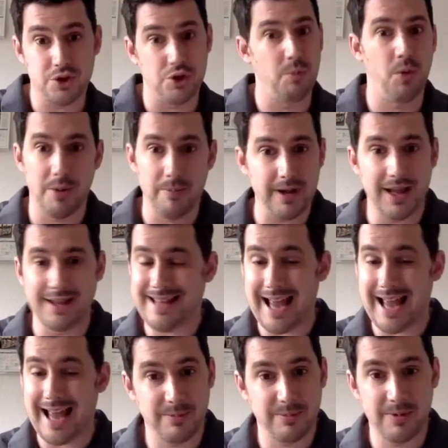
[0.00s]
Some want to be
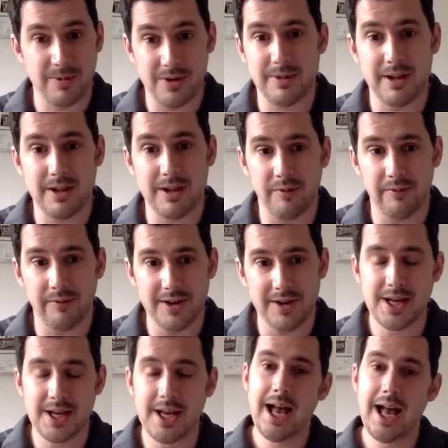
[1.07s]
desperate to be in the
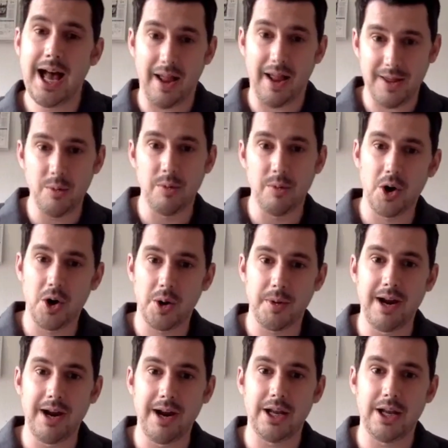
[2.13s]
office. And I think we've all got to
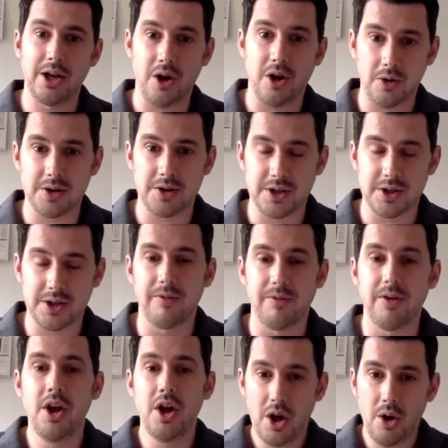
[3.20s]
be really cognizant of
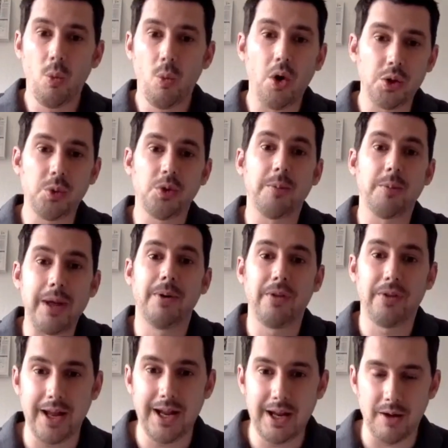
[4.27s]
what do other
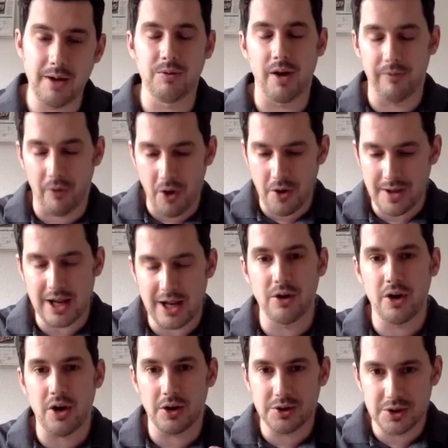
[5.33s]
people think and avoid any
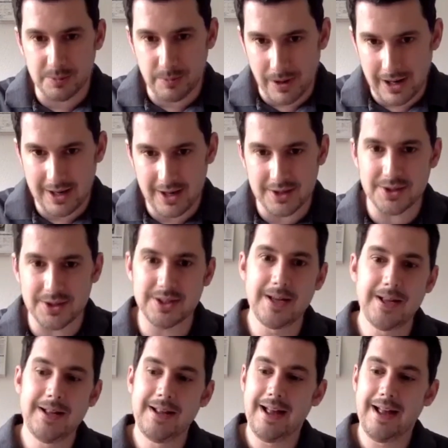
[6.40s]
unconscious bias.